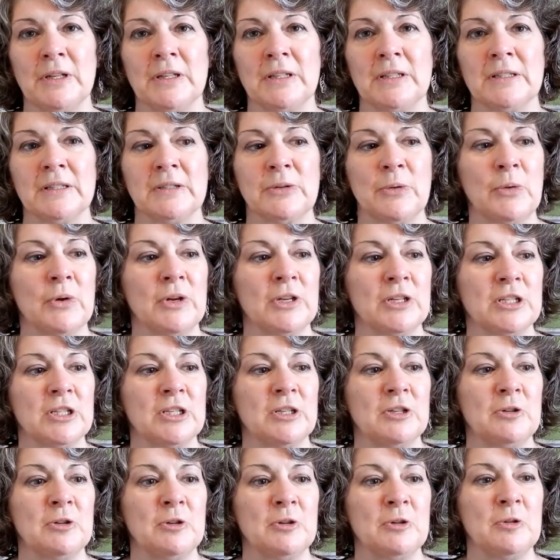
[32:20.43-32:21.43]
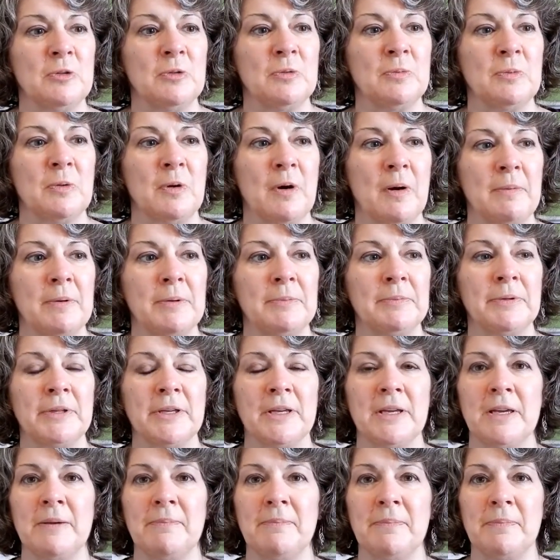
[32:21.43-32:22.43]
is going to
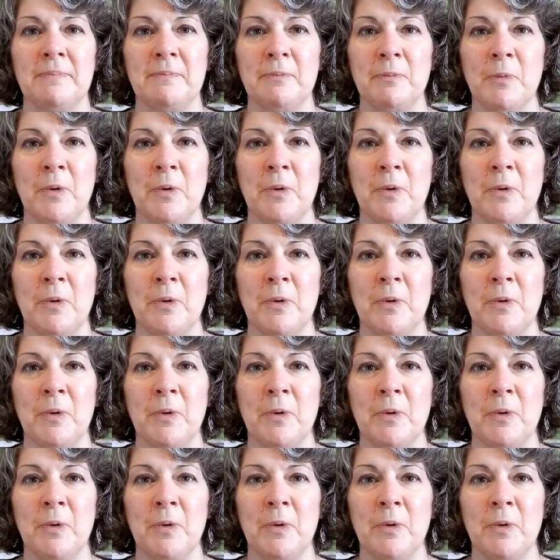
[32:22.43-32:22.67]
probably,